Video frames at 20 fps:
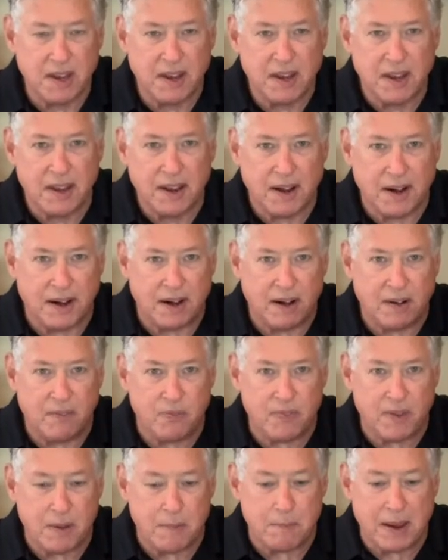
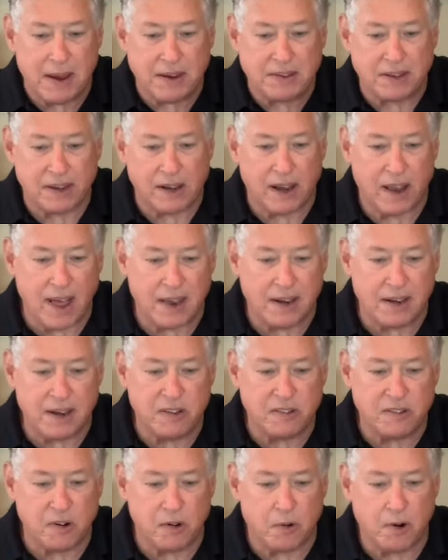it makes it a lot
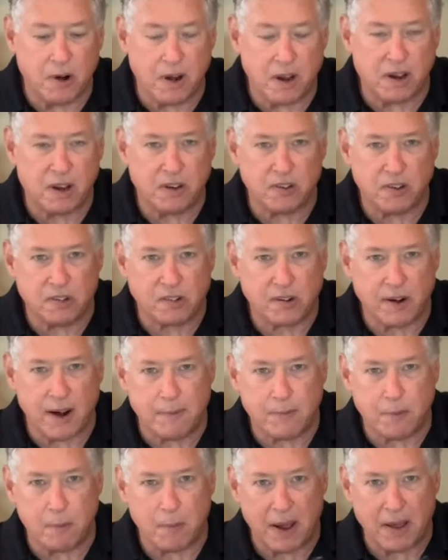easier, or you can just
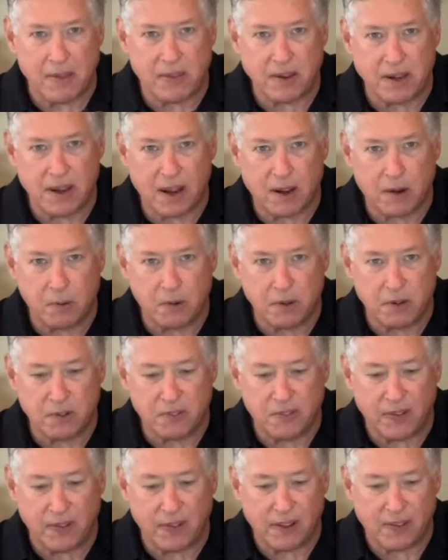grab it by the neck when you're
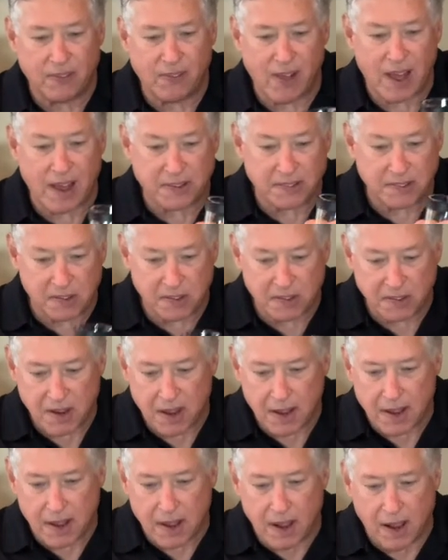filling glasses.
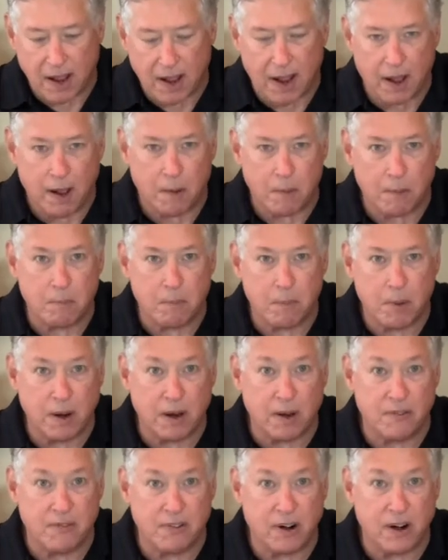But
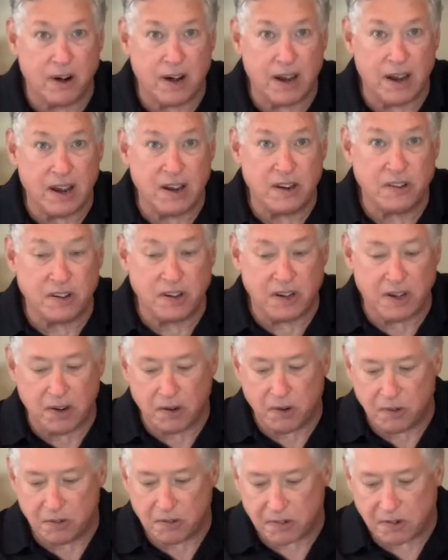a very easy to
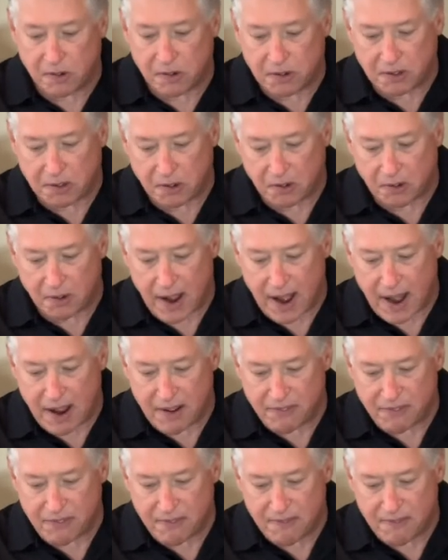use, good carafe.